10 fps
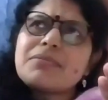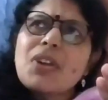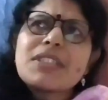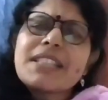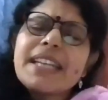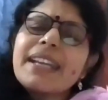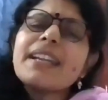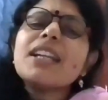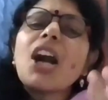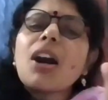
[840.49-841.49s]
mostly
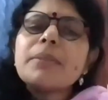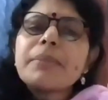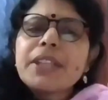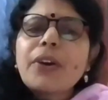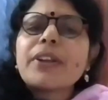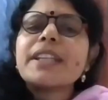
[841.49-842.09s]
in government